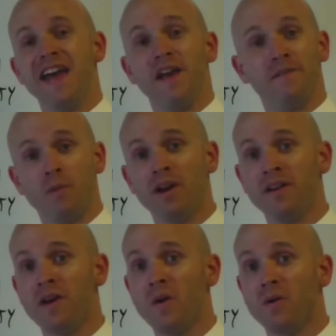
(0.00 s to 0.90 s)
If you want to
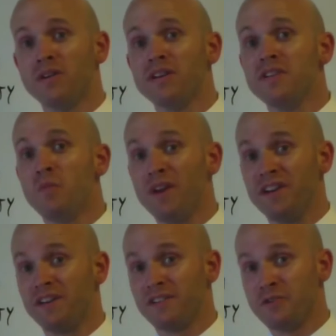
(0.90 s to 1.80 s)
know what
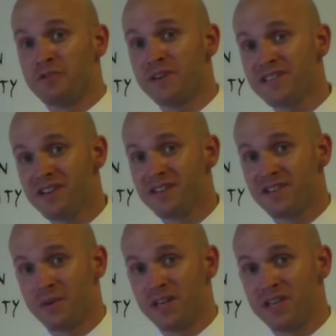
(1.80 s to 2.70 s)
your nutrition is
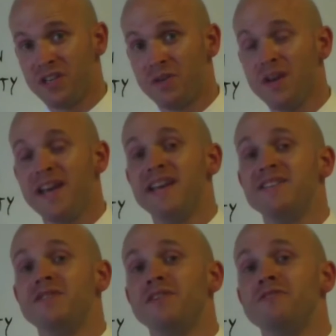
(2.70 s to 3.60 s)
doing to you,
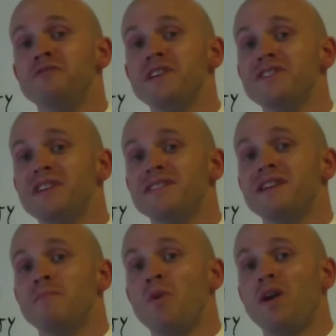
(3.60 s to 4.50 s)
is
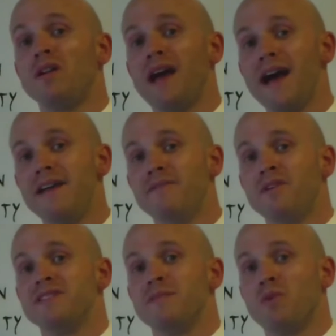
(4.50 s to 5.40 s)
it more alive or
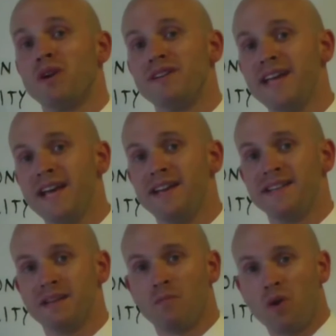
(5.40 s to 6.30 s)
is it more dead?
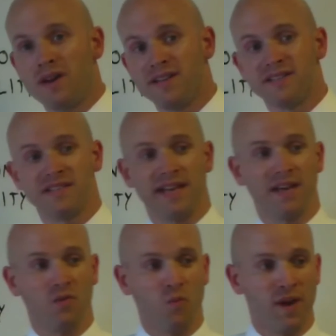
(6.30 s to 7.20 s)
Is it more in
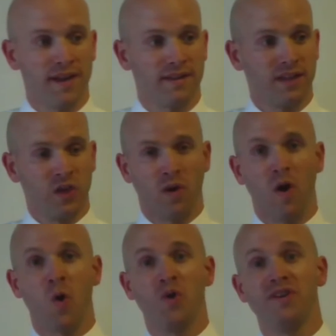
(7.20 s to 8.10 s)
sync with
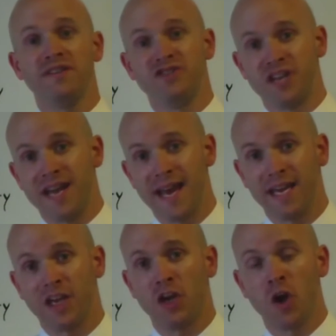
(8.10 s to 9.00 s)
your own
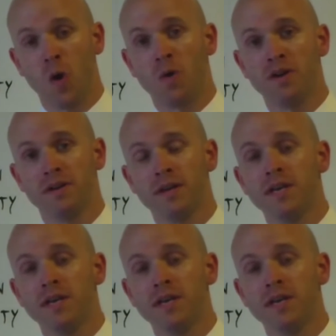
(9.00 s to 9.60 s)
genetic code?